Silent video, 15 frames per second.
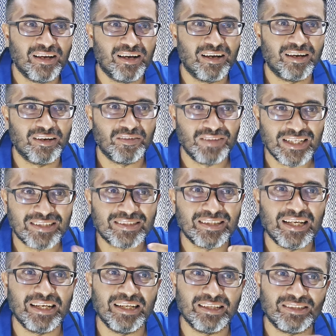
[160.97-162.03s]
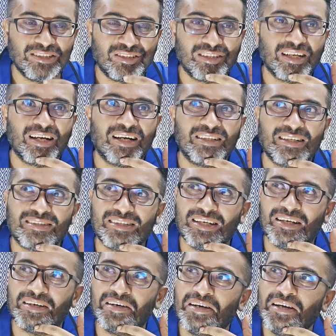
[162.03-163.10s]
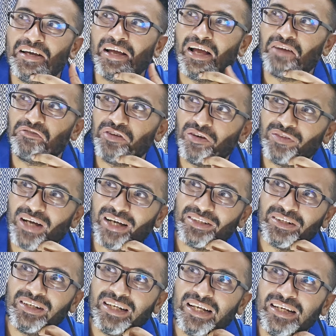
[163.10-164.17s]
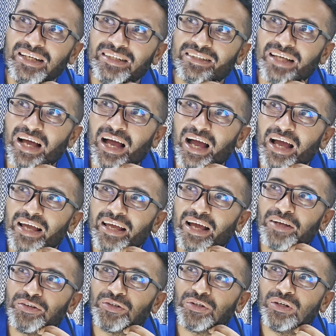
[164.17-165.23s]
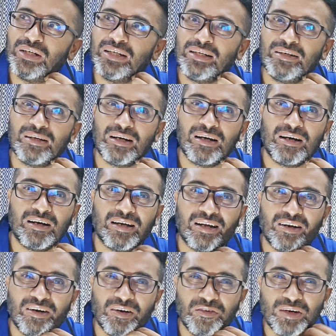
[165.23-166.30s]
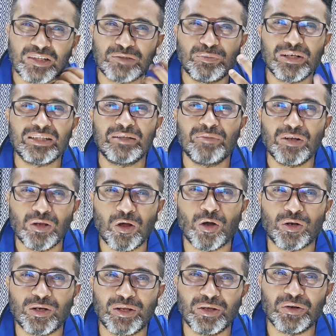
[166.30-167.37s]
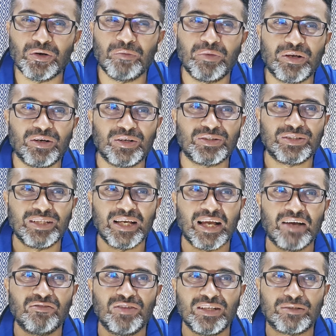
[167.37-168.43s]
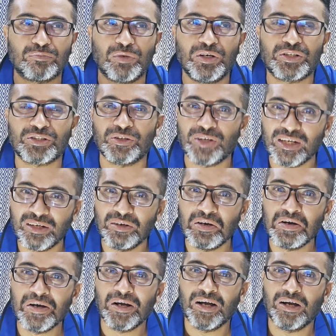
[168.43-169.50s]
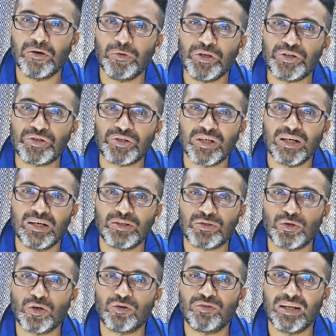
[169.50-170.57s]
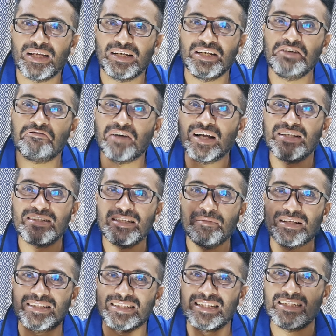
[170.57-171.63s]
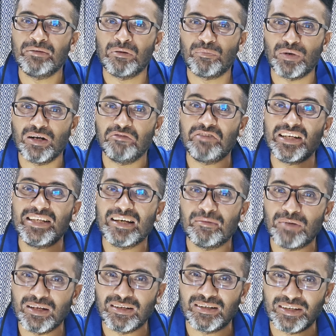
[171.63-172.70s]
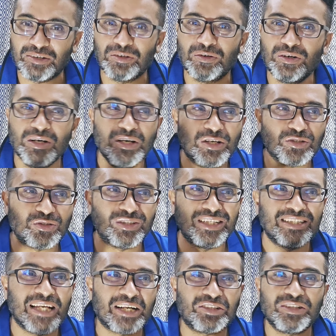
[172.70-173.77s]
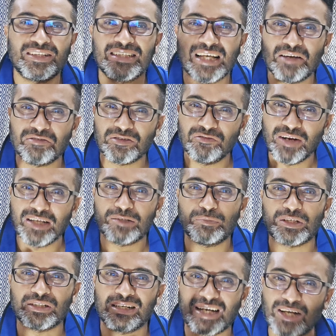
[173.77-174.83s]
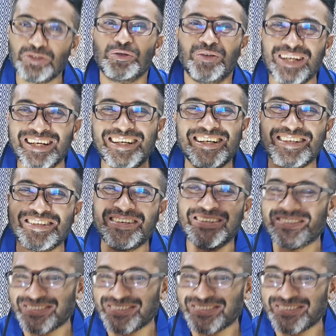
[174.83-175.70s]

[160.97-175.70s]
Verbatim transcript: uh, this lady, Chitrangada Singh, and few of the other ladies, I actually uh, respect them a lot, you know, because they have this persona uh, which uh, sort of like defines them and set them apart. Vidya Balan, you know. So these actresses I have very special kajol,